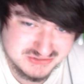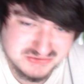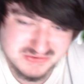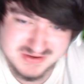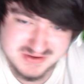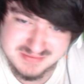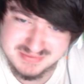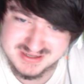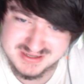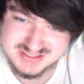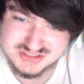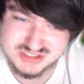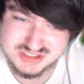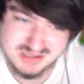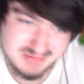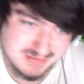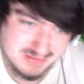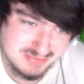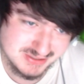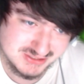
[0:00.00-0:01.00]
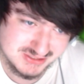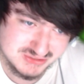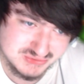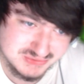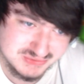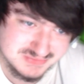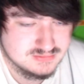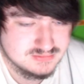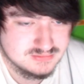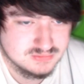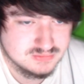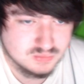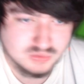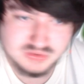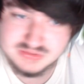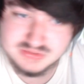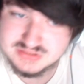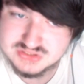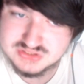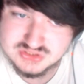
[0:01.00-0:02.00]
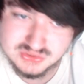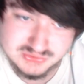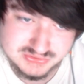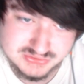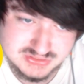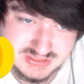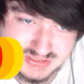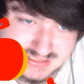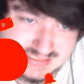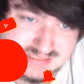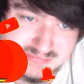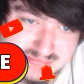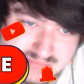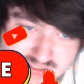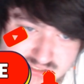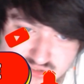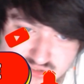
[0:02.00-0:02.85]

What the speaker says: created by Chubby Pixel, released on Steam in